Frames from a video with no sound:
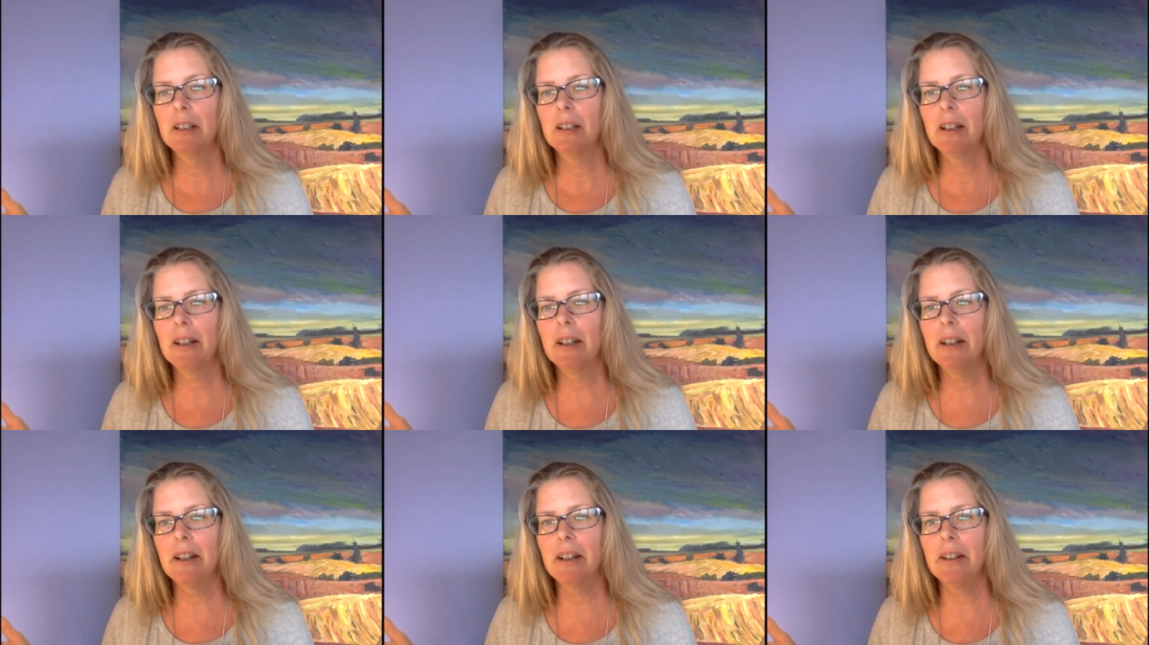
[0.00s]

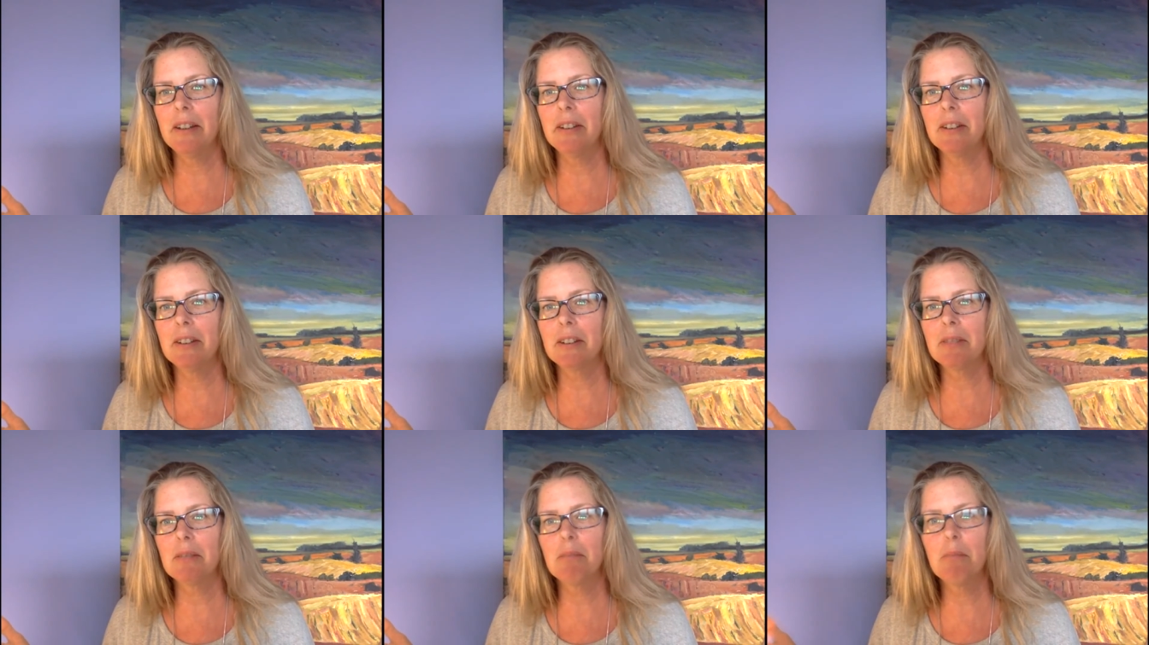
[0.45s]

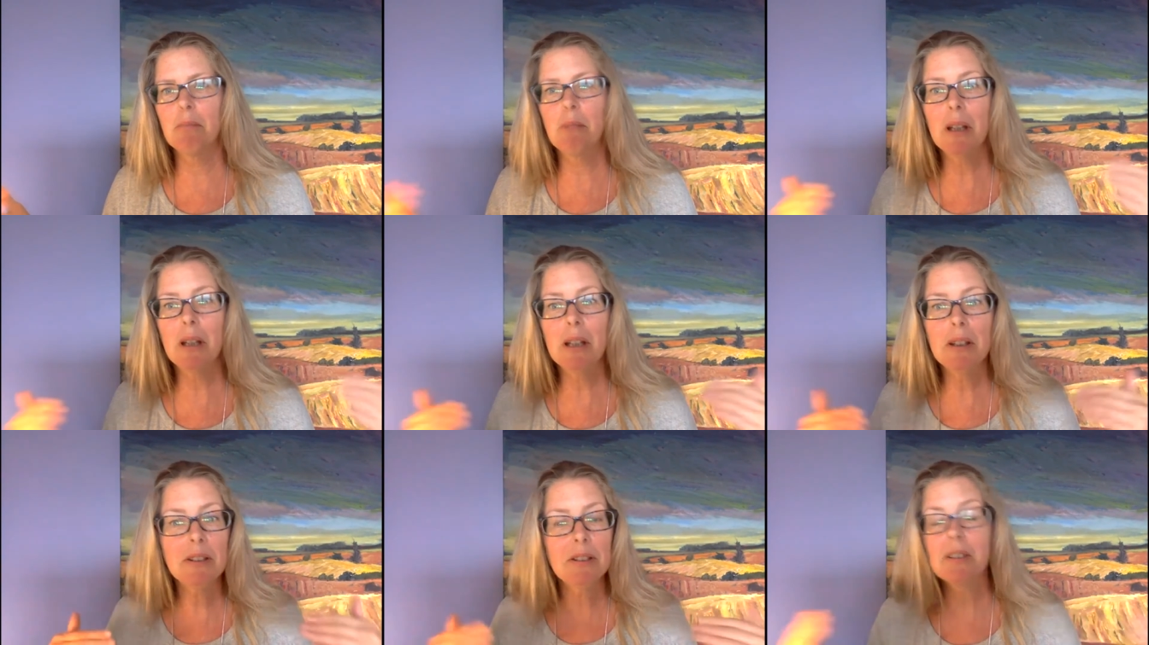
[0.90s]
and may
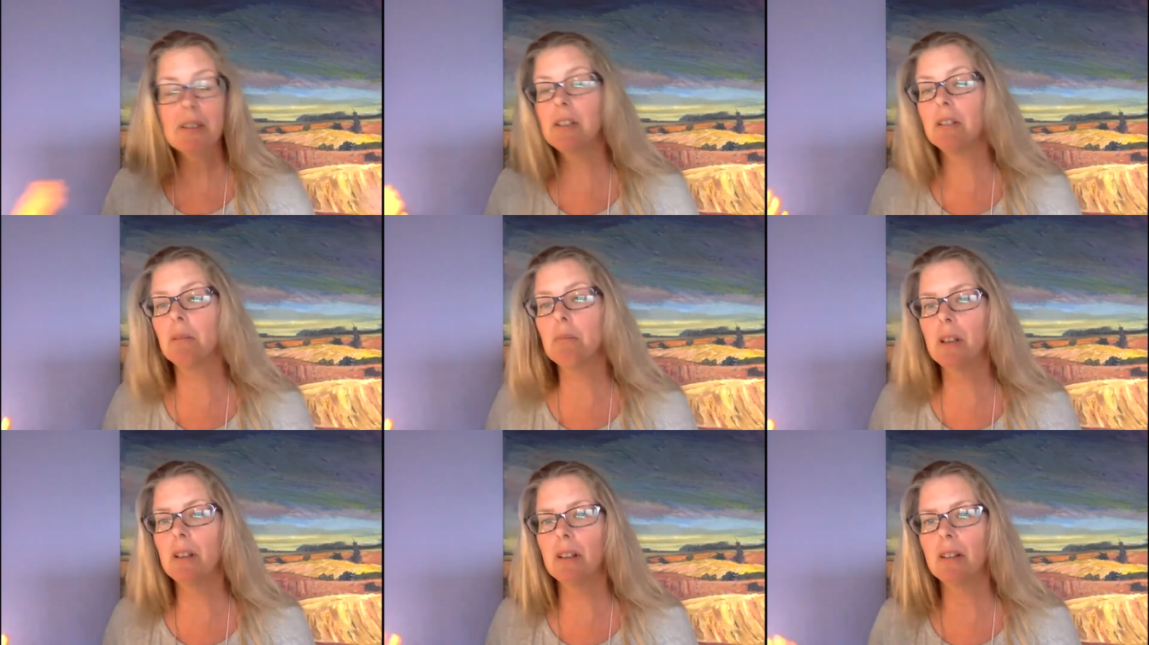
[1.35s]
still
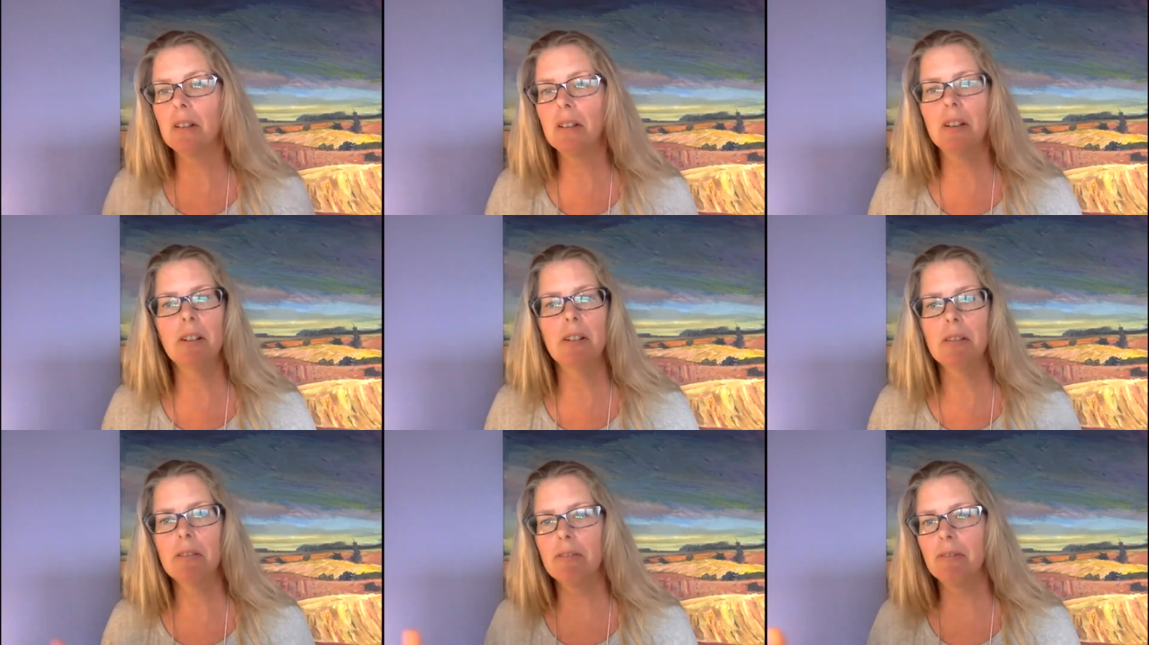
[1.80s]
be, you
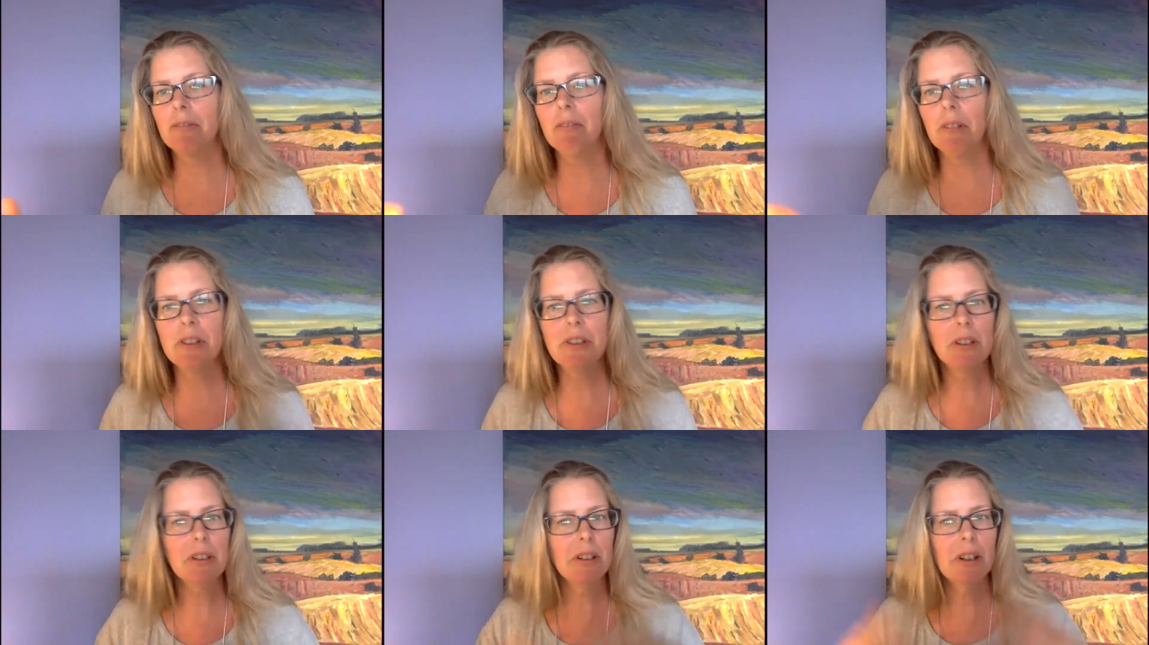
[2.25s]
know,
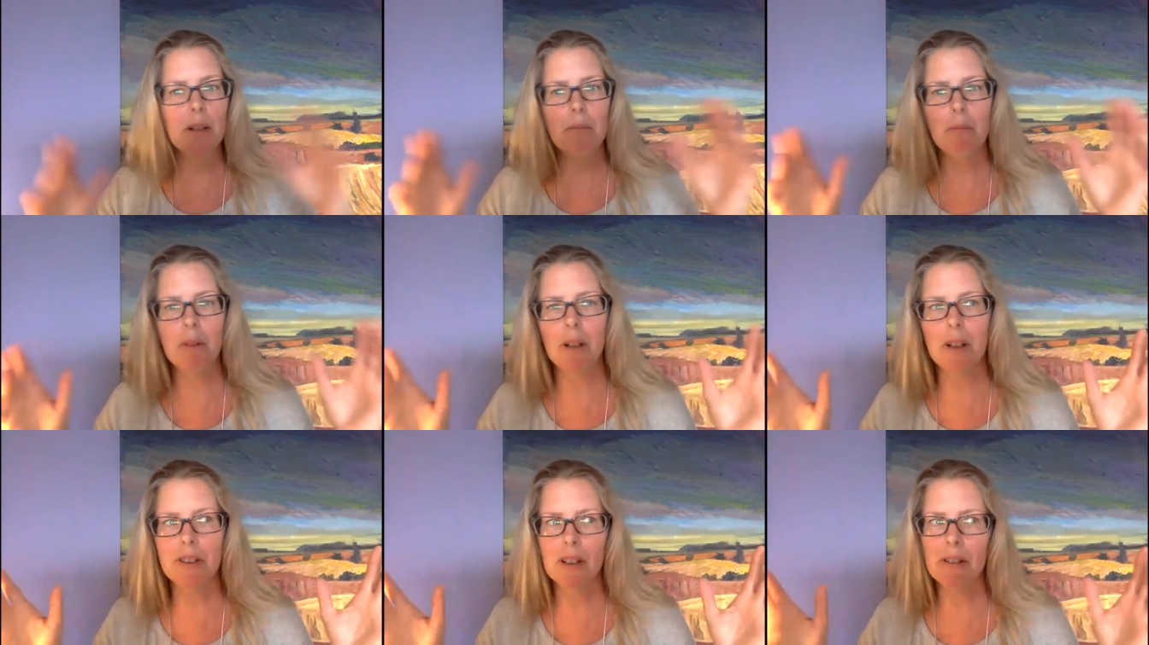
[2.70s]
once your name
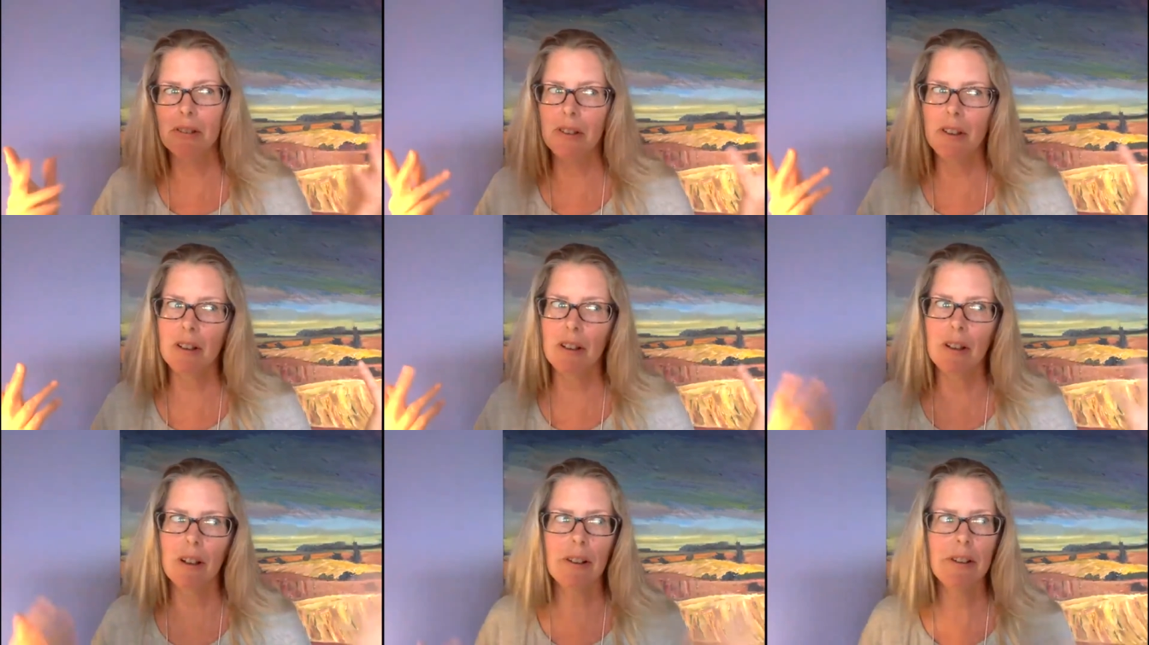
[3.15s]
gets out
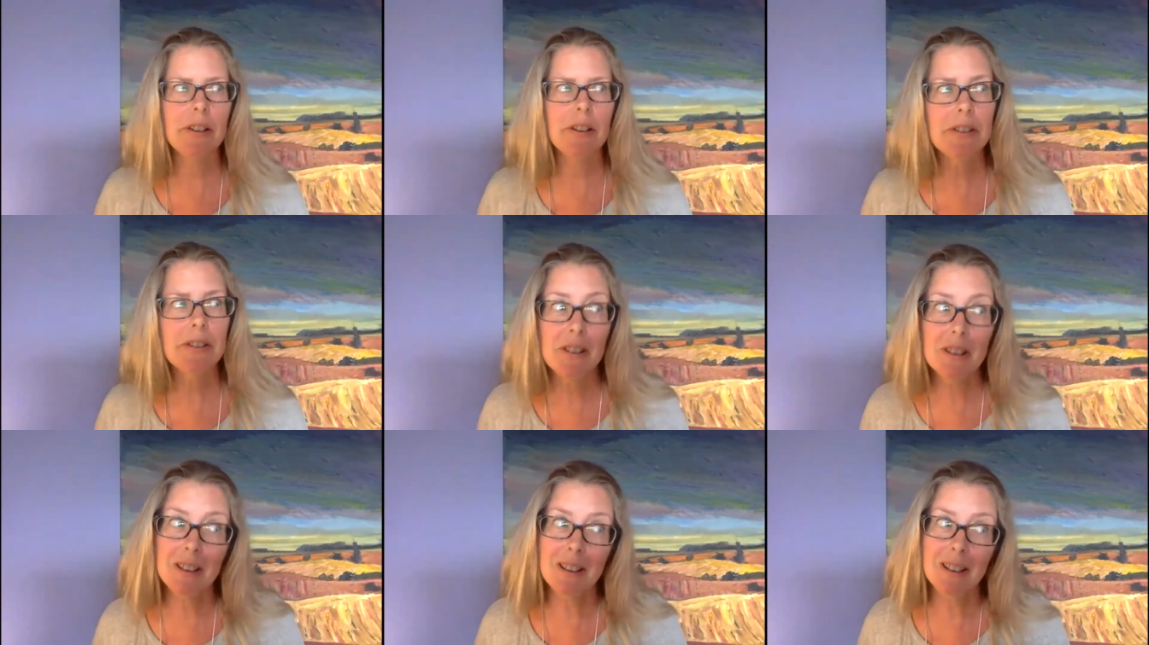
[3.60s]
there on these
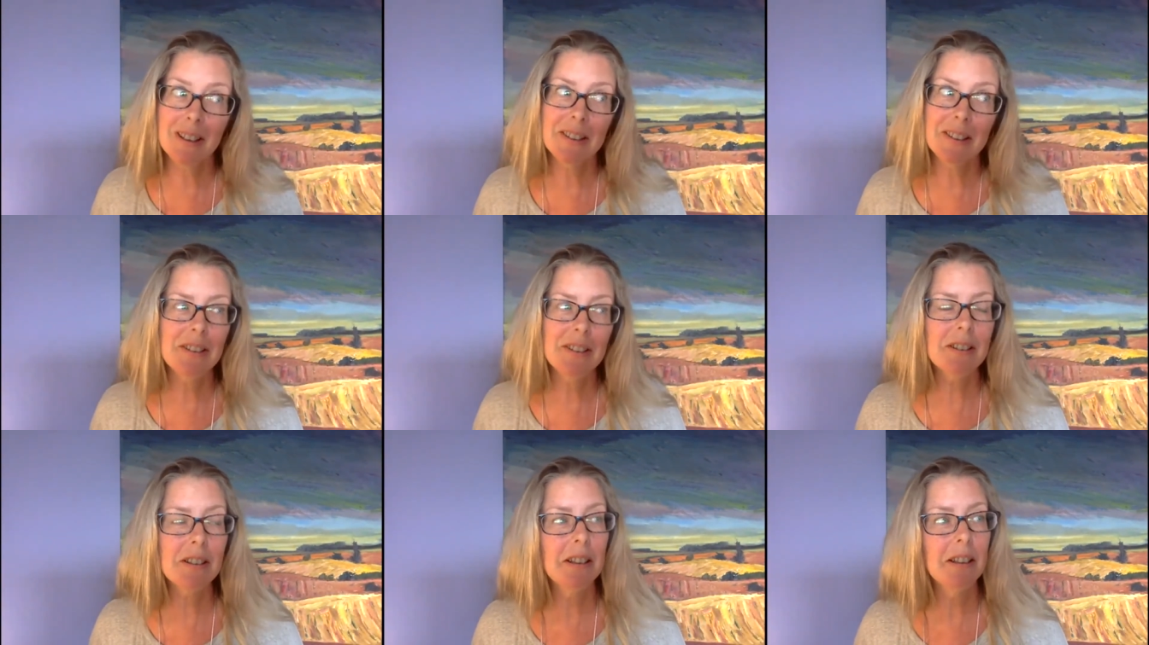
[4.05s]

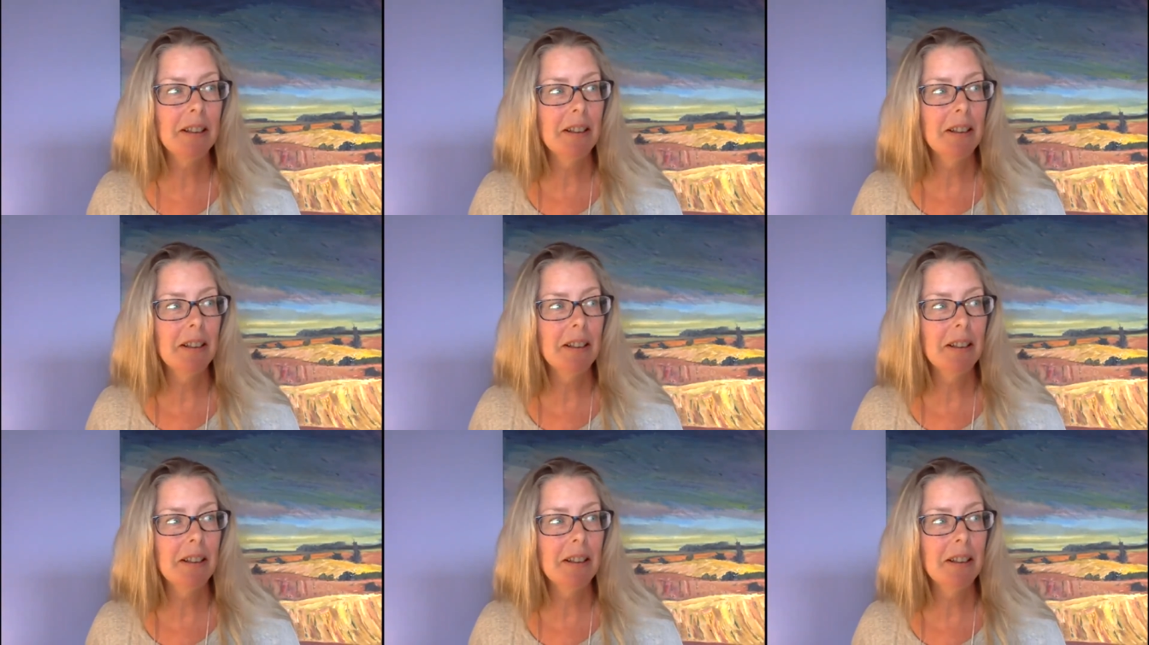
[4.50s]
things.